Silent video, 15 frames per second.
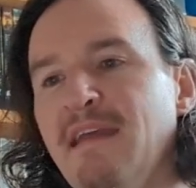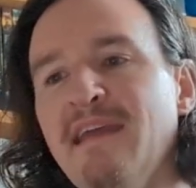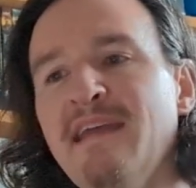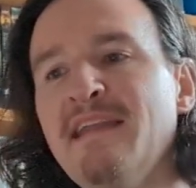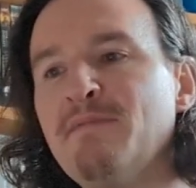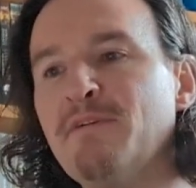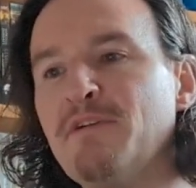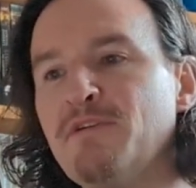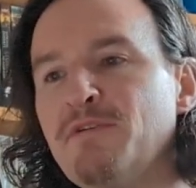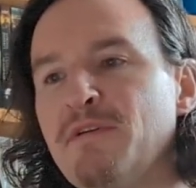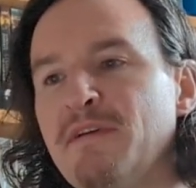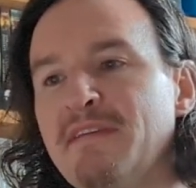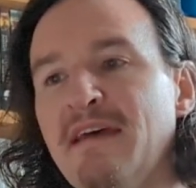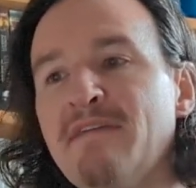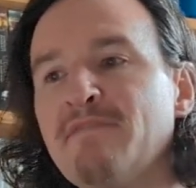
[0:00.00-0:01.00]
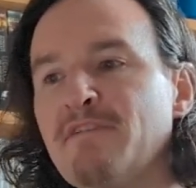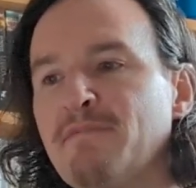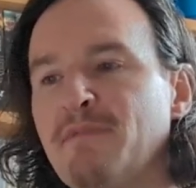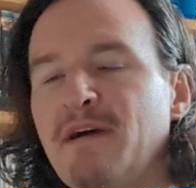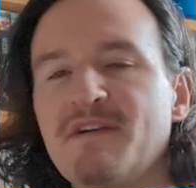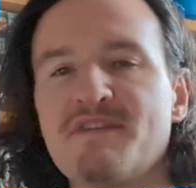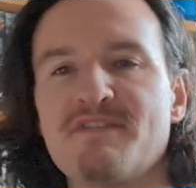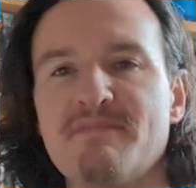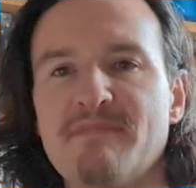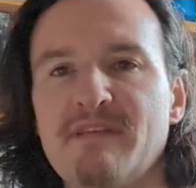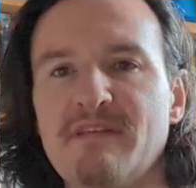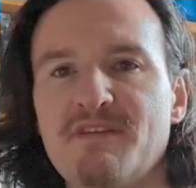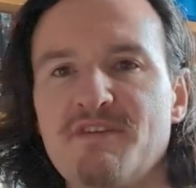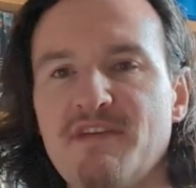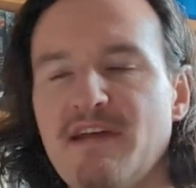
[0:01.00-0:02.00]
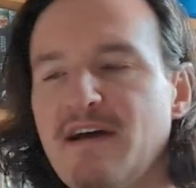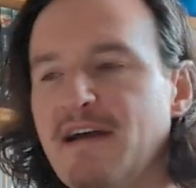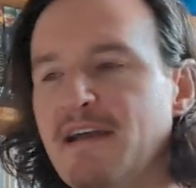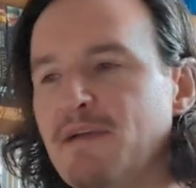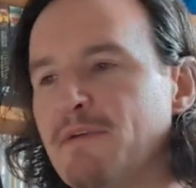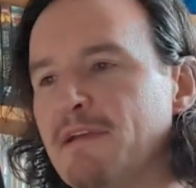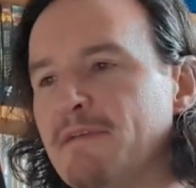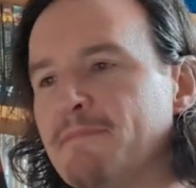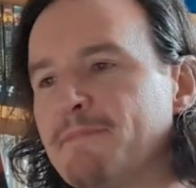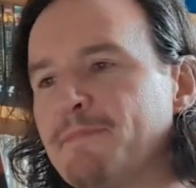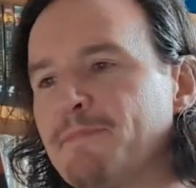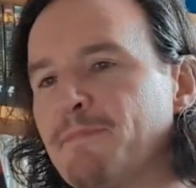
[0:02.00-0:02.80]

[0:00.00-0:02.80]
anyone who had ever marched the military highway.